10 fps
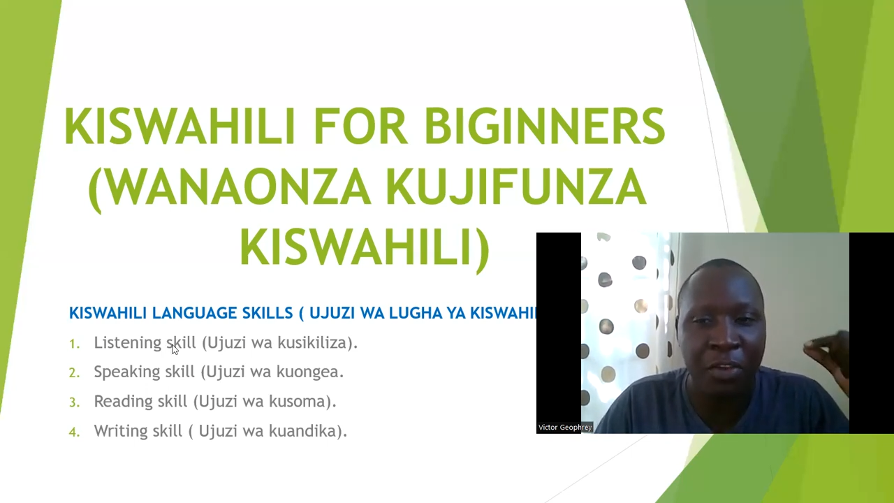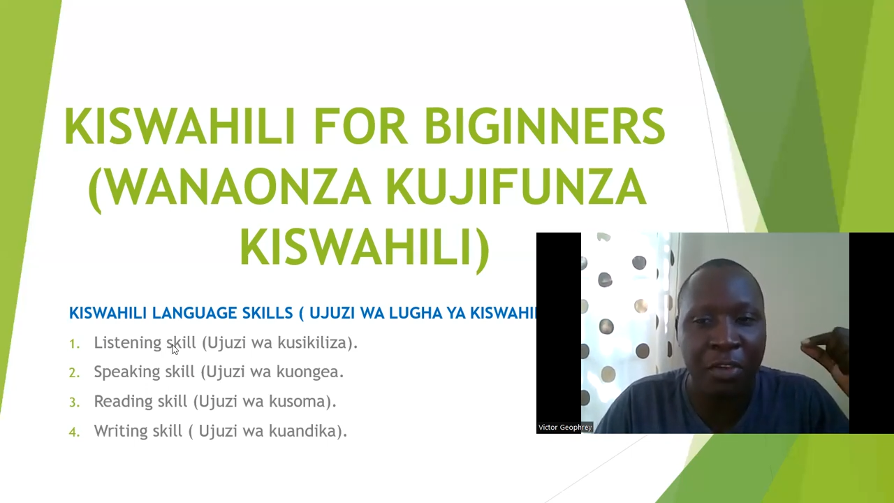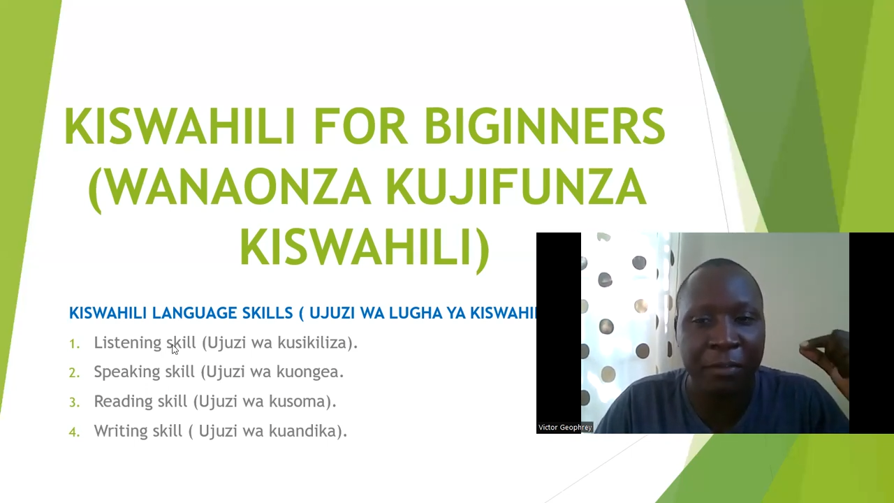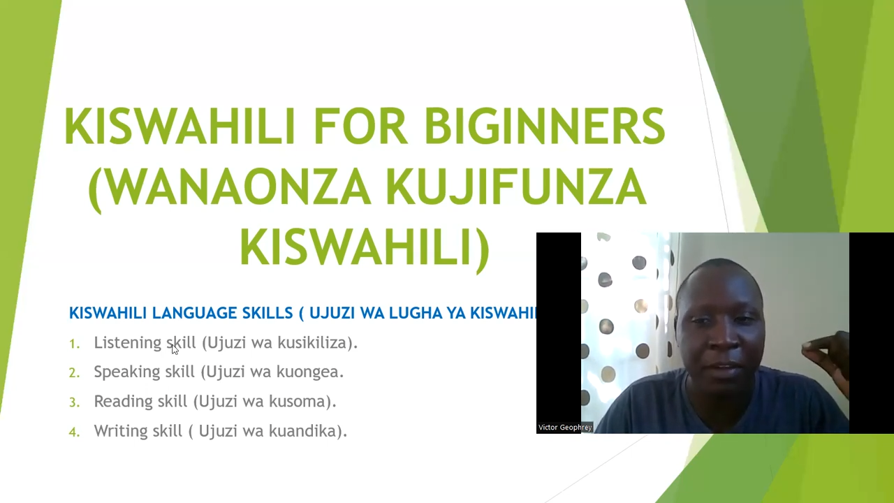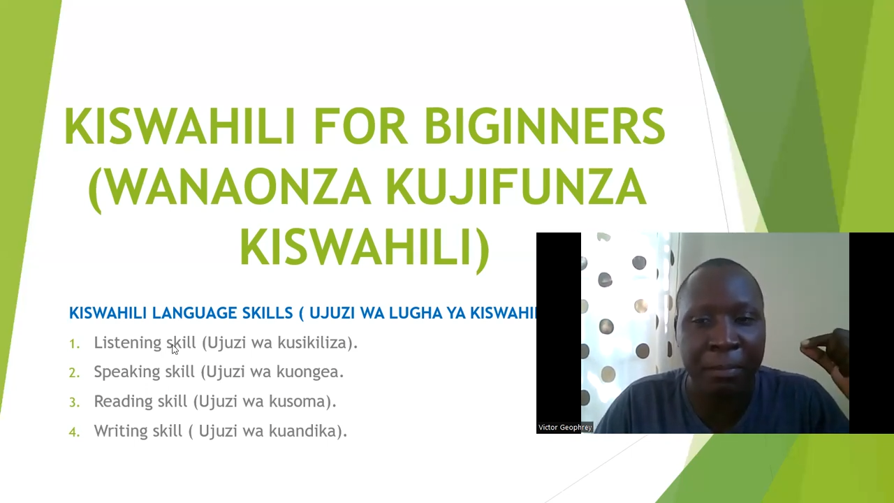
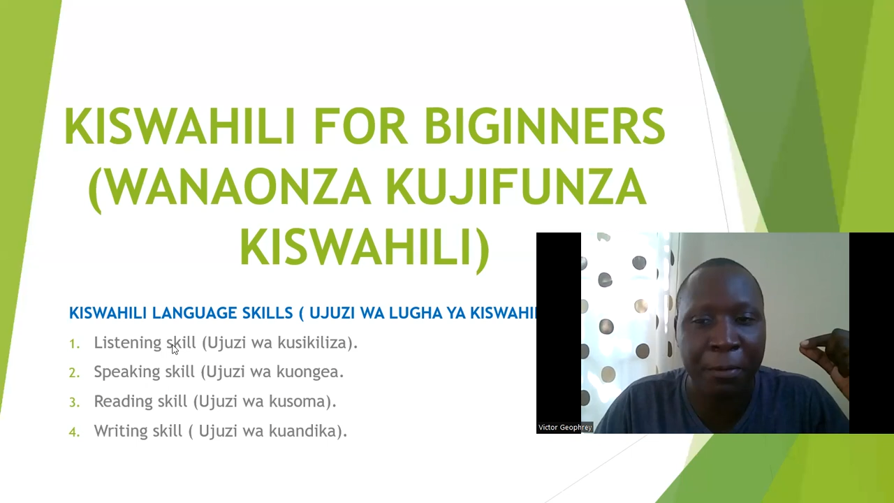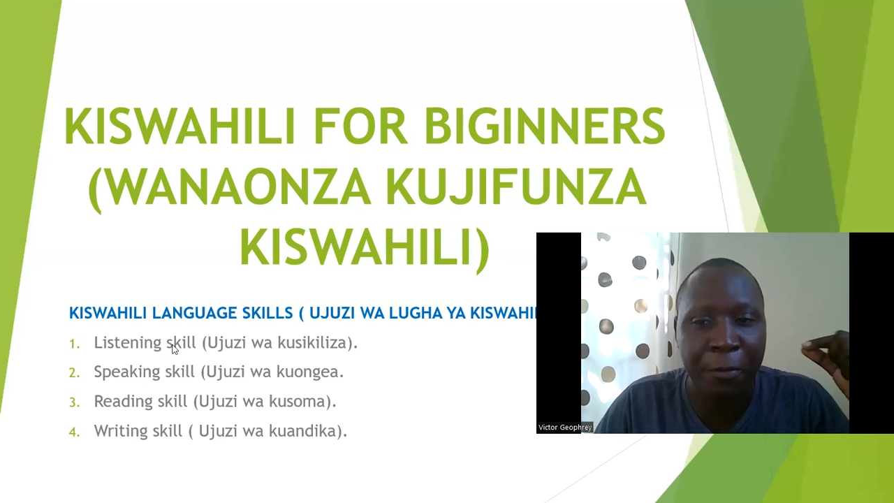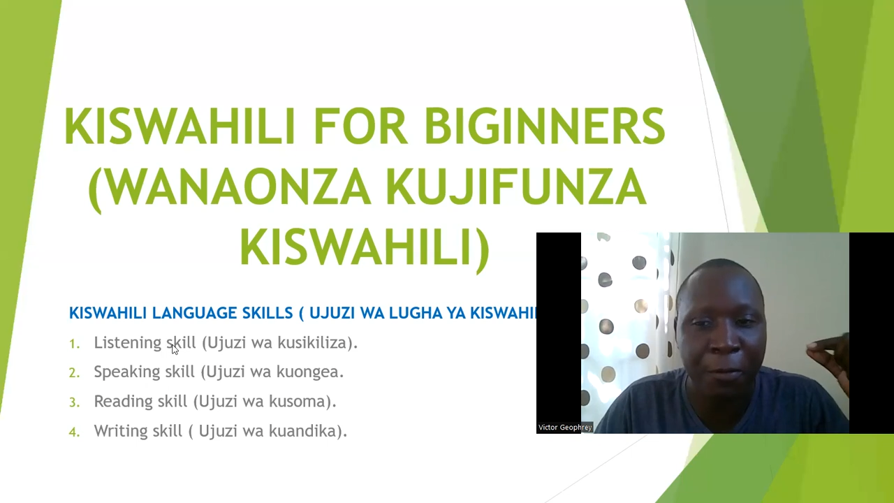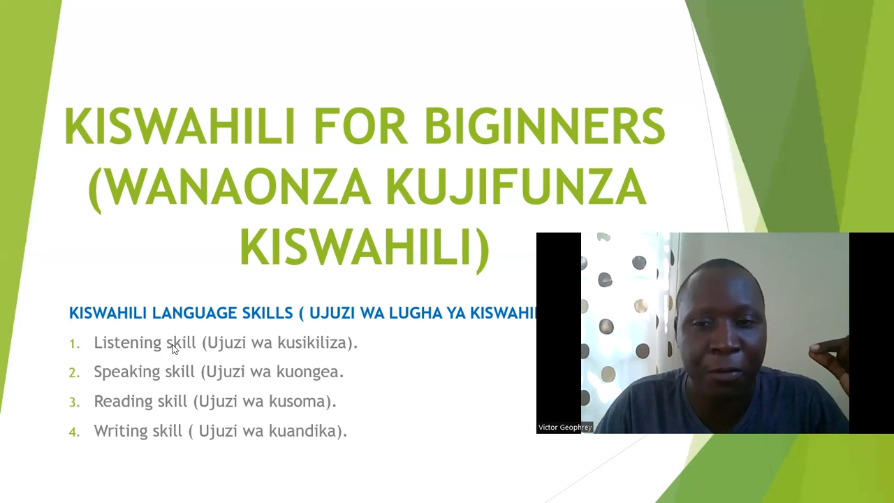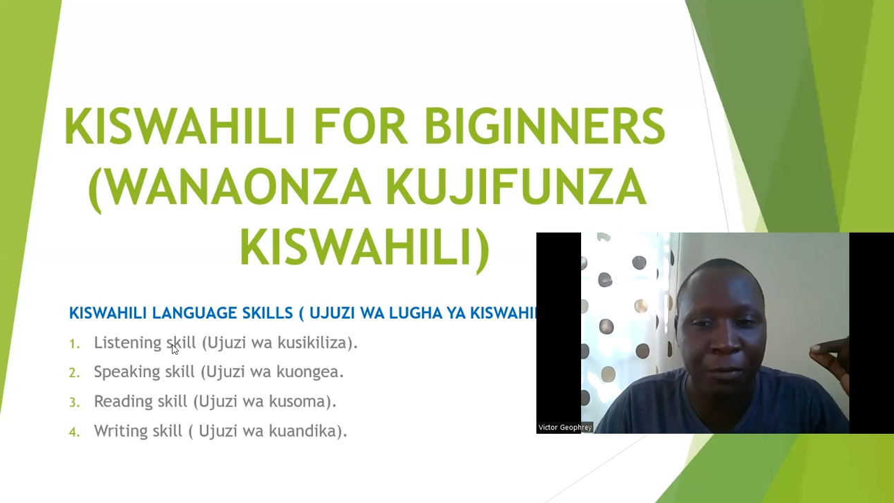you have
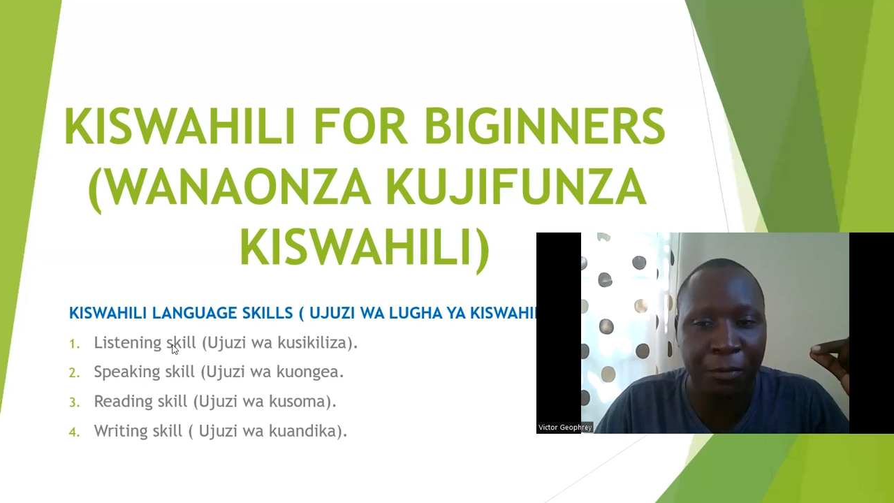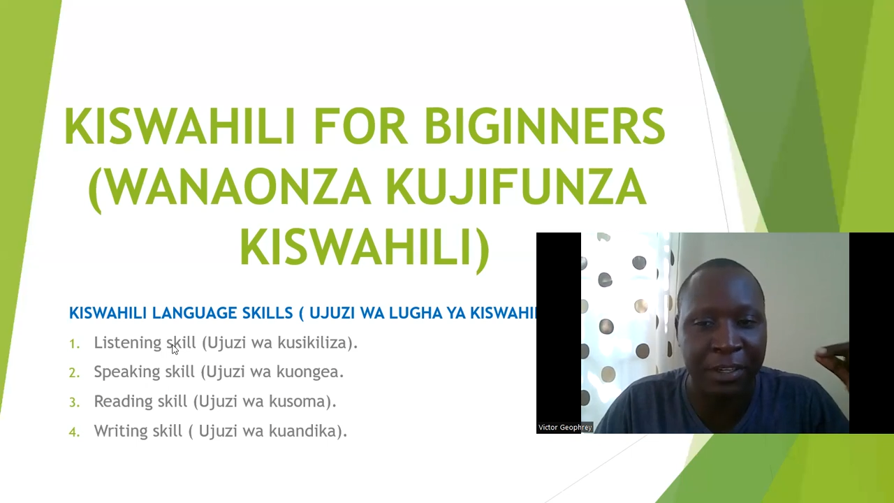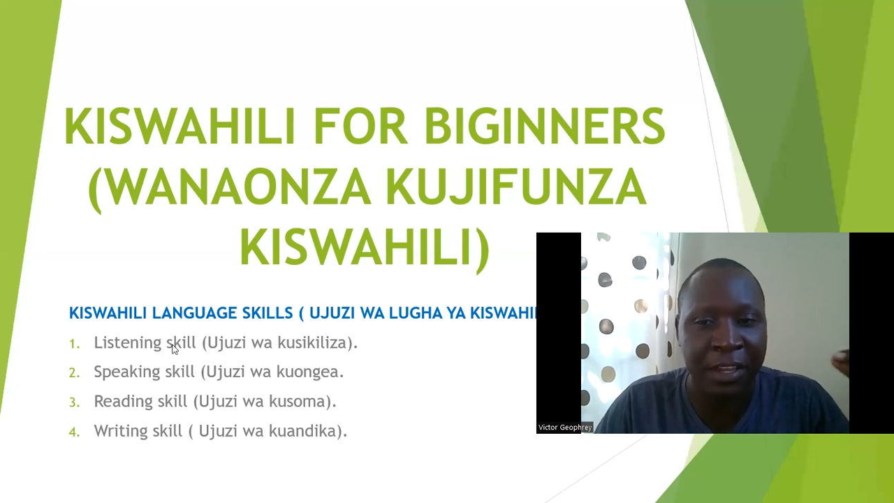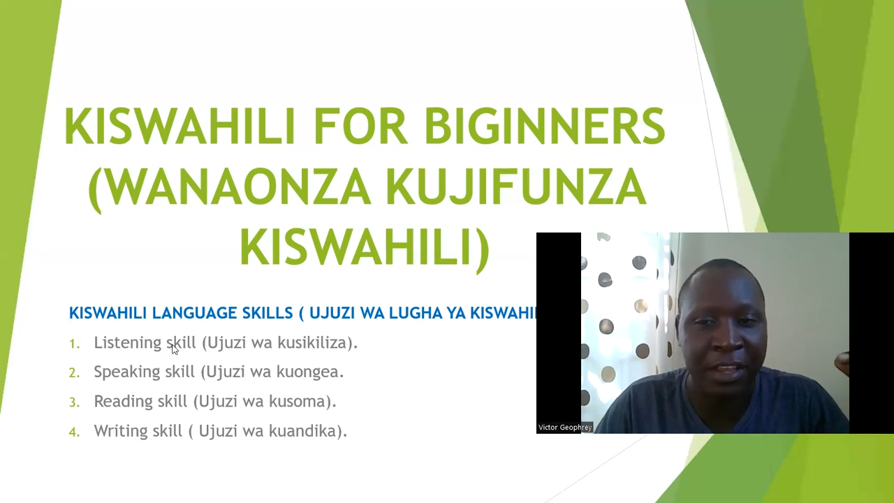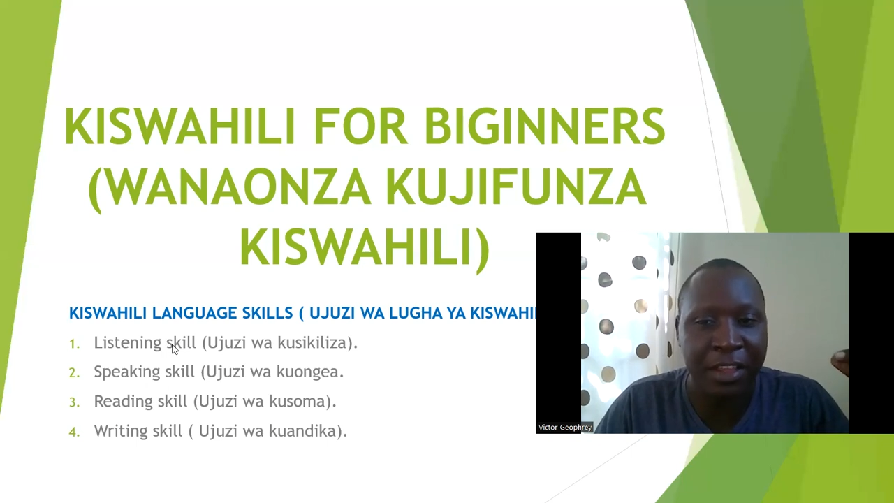improved